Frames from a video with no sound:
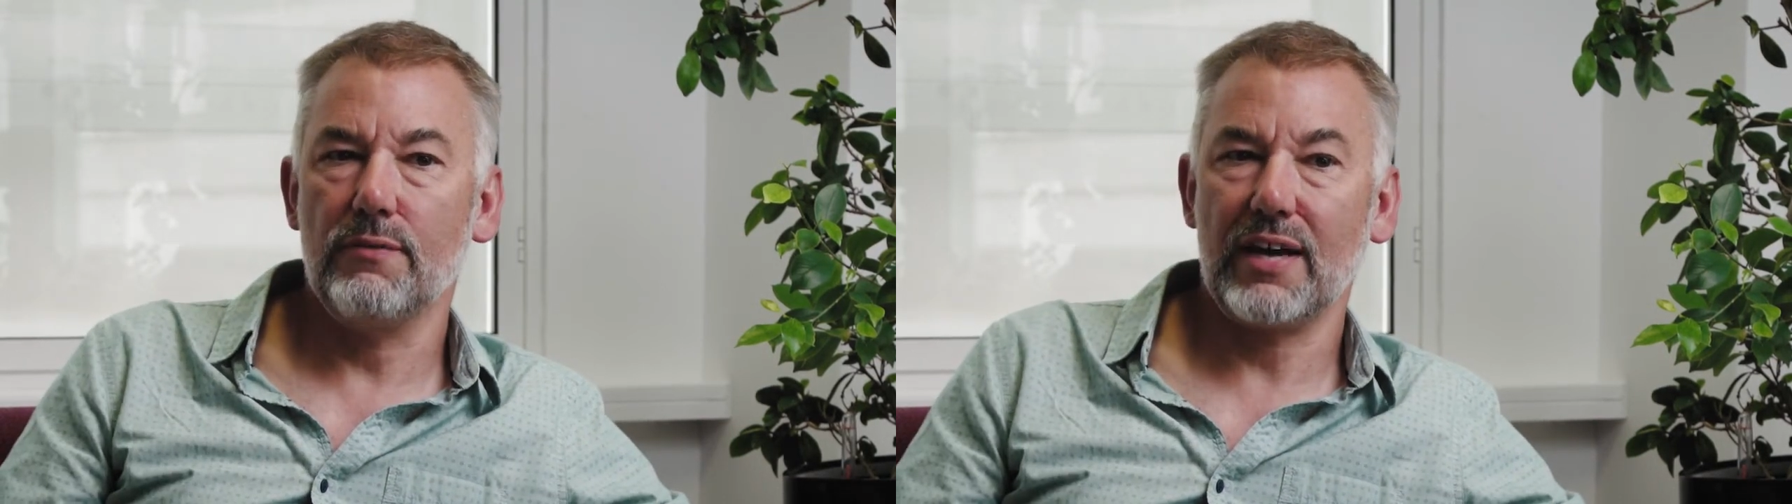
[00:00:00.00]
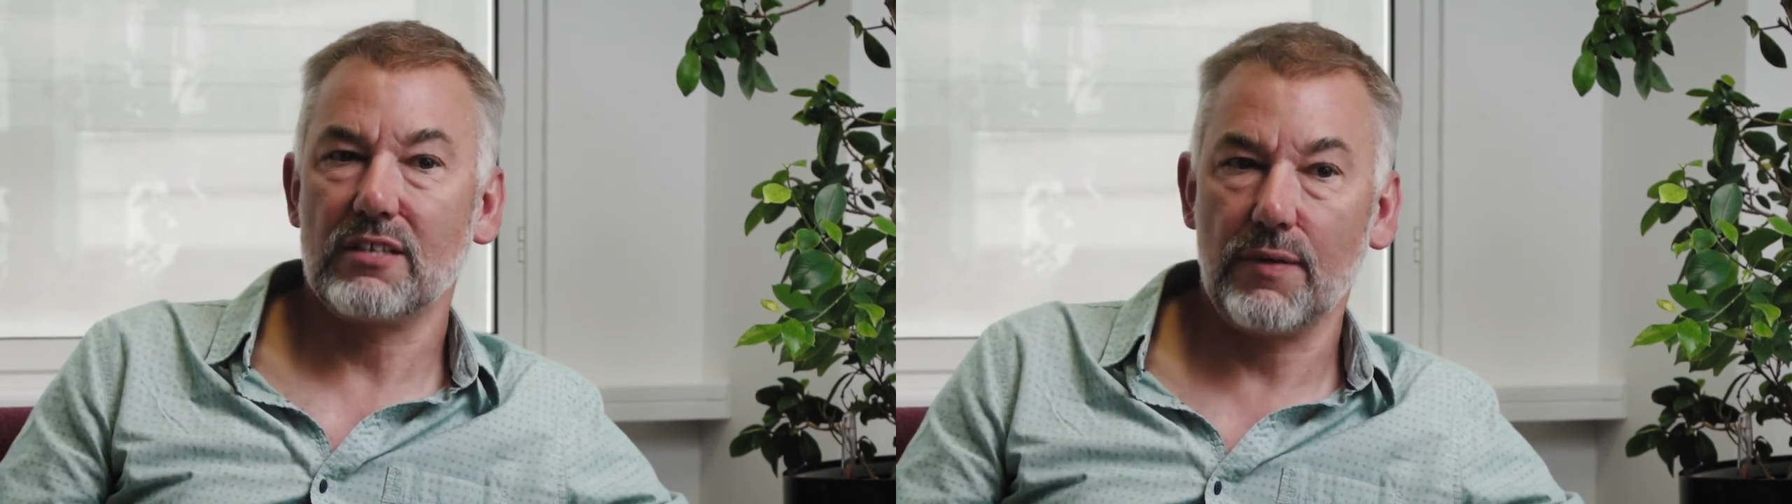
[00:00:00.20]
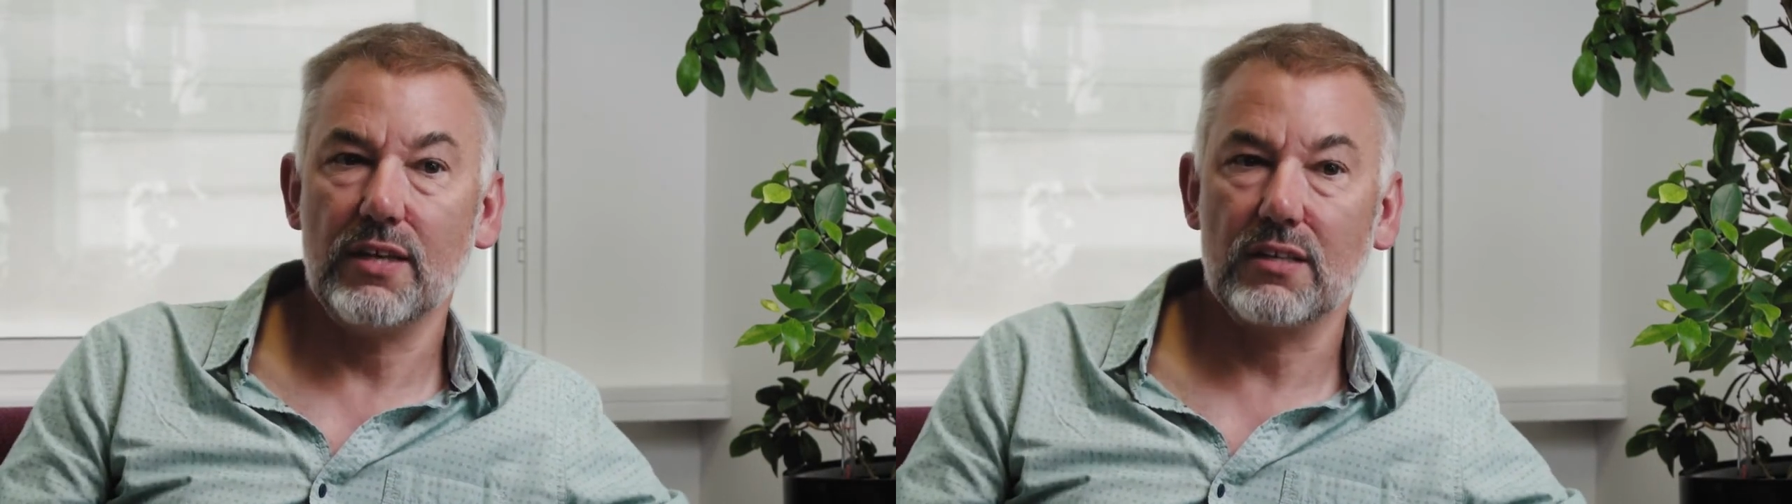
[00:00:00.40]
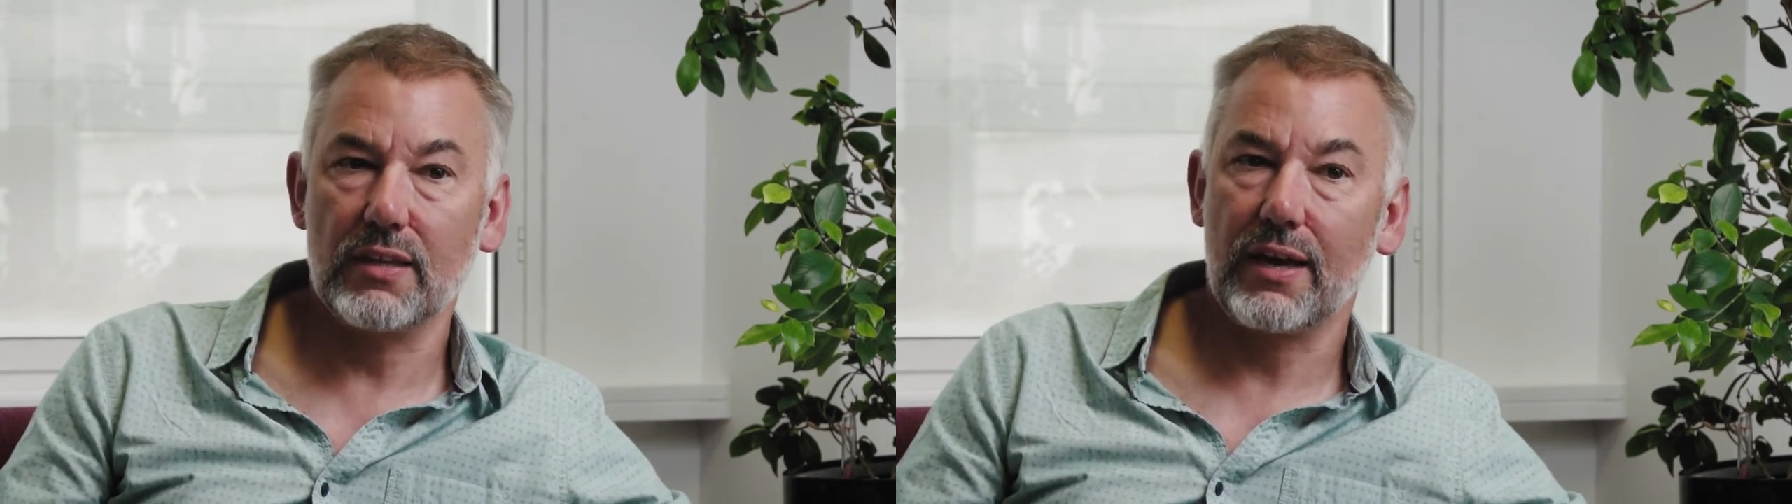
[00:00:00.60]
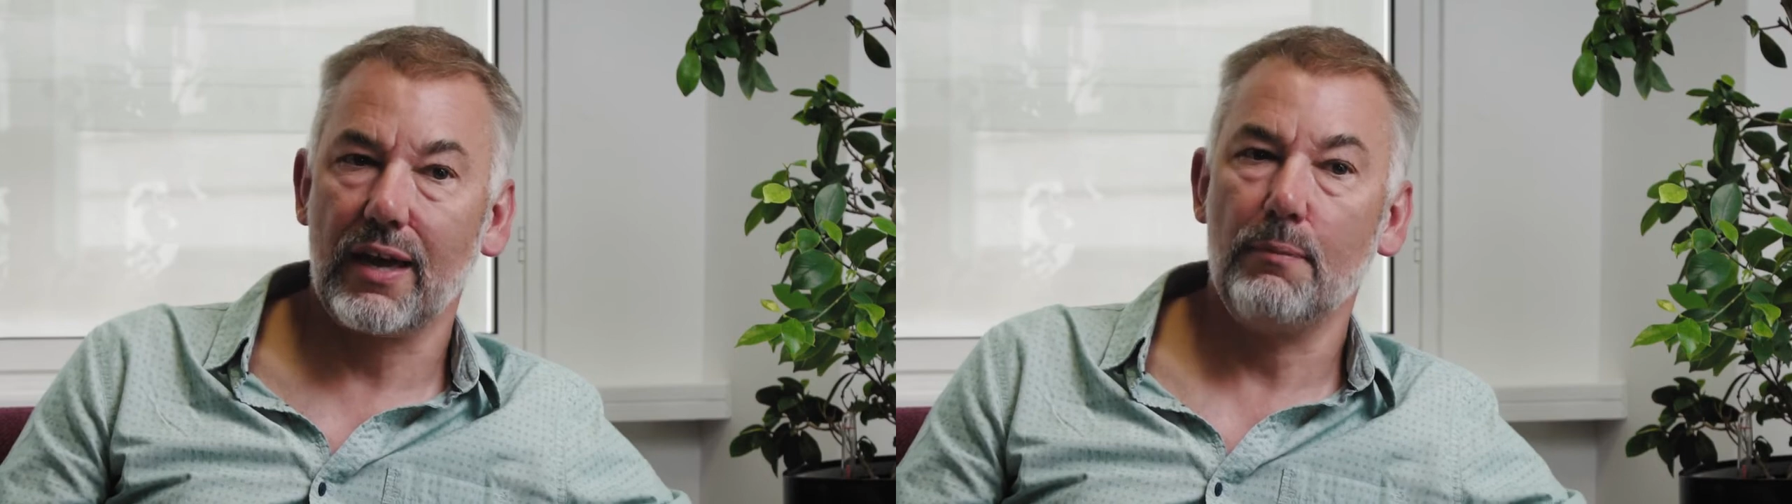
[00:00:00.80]
of activating
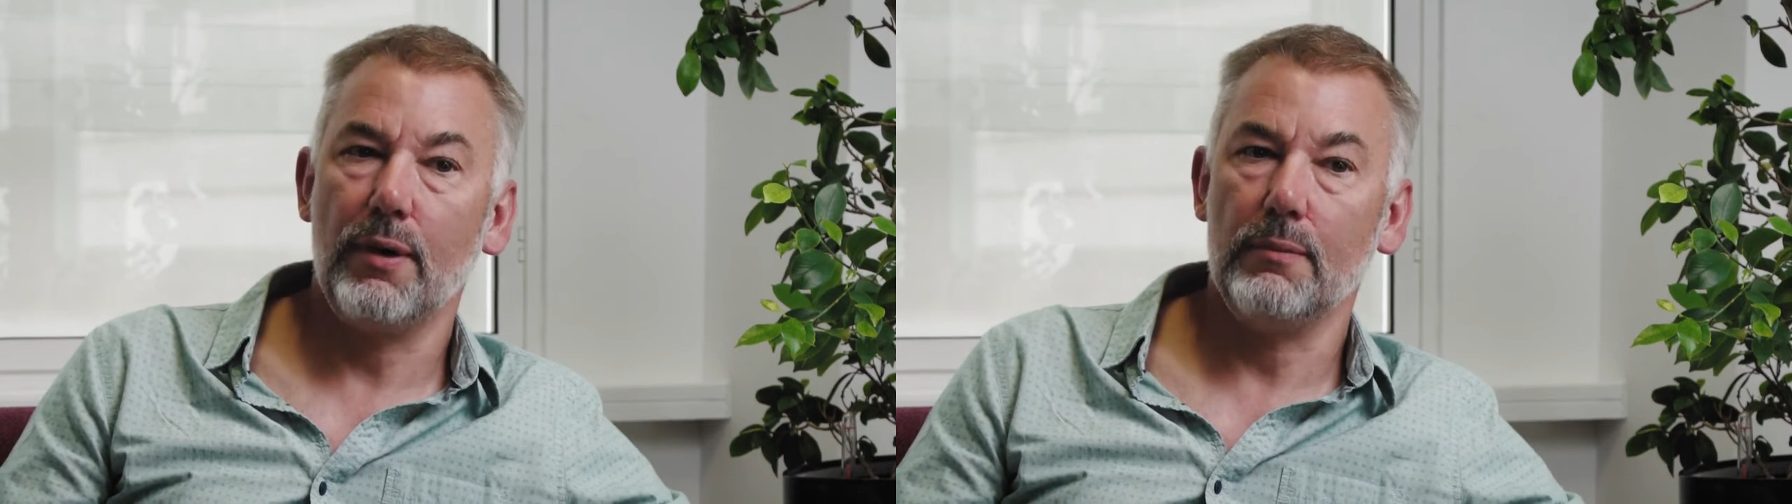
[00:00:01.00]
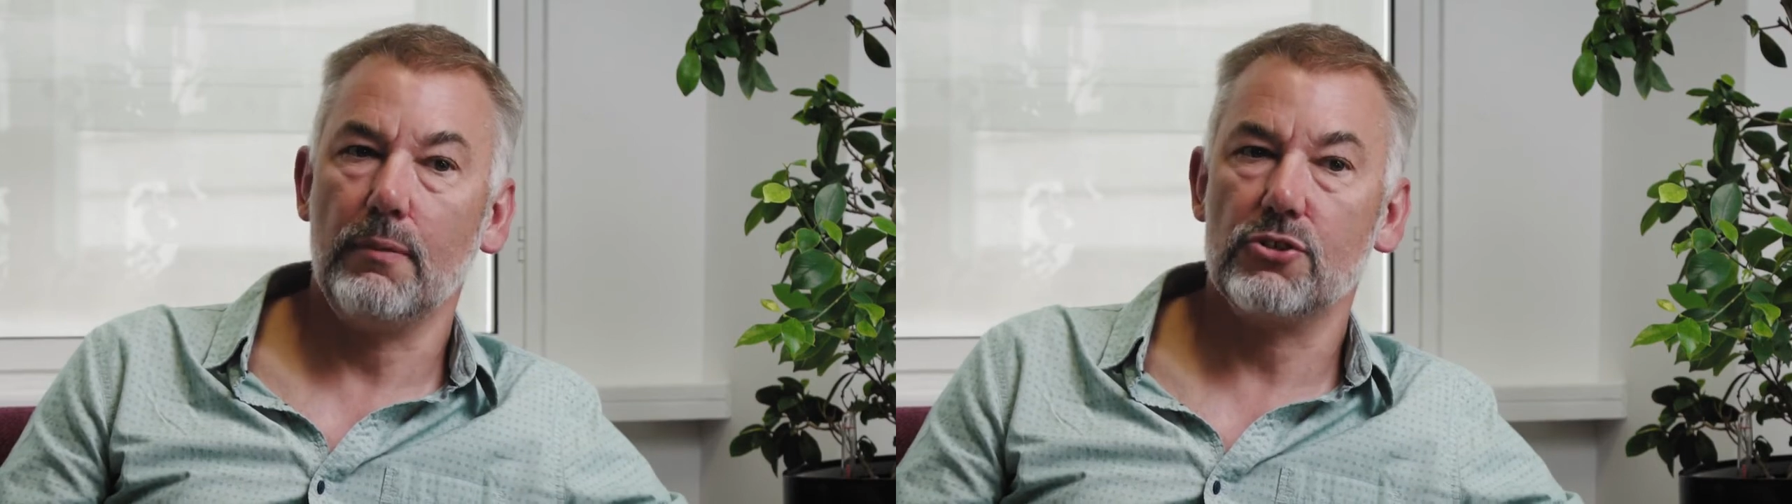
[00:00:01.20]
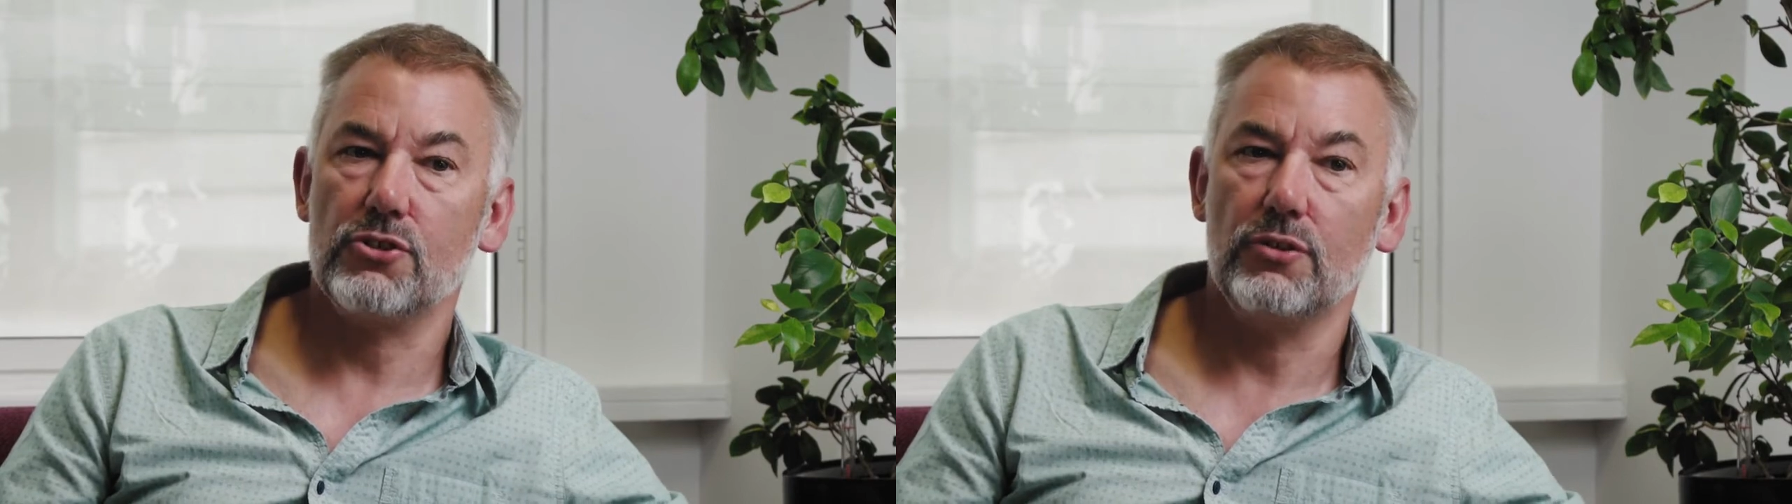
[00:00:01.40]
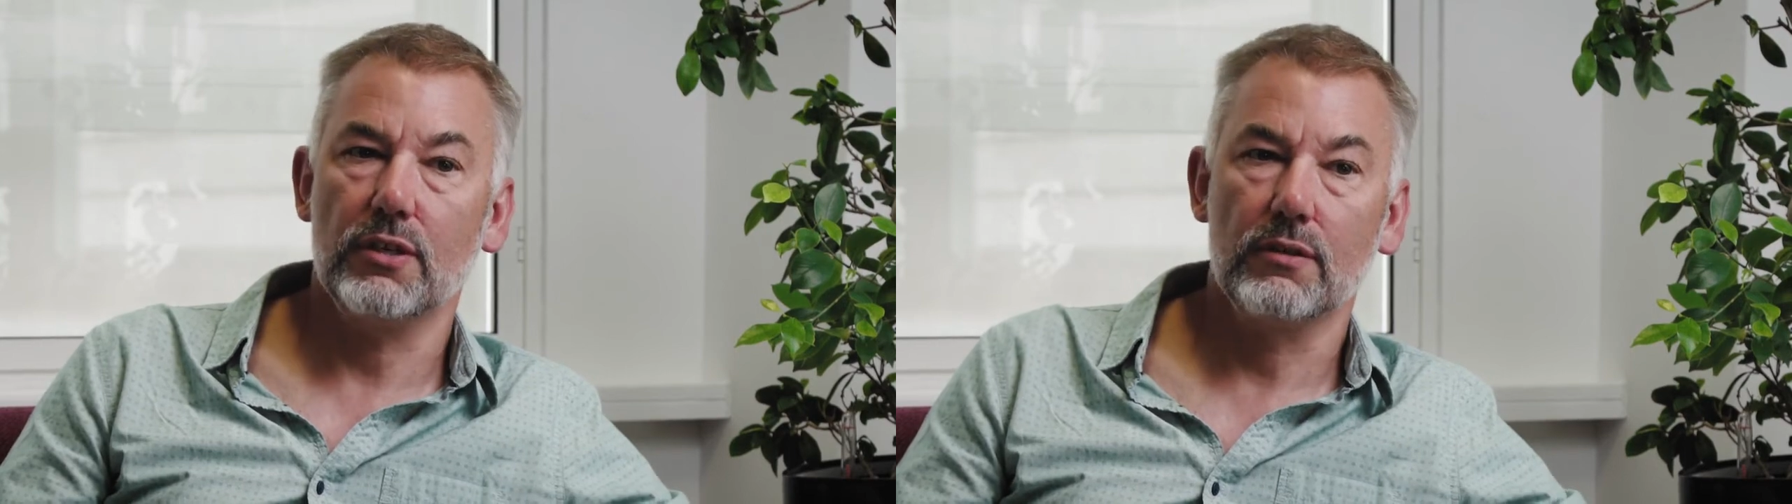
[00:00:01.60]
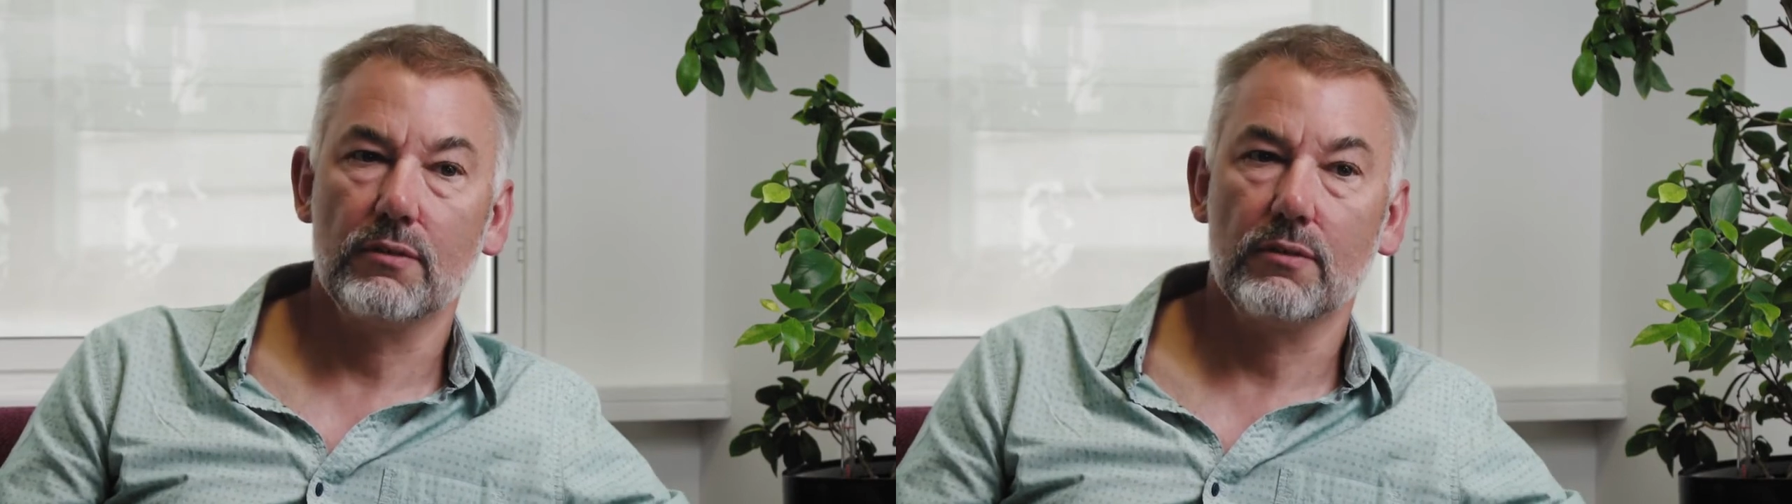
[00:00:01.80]
that campaign much sooner.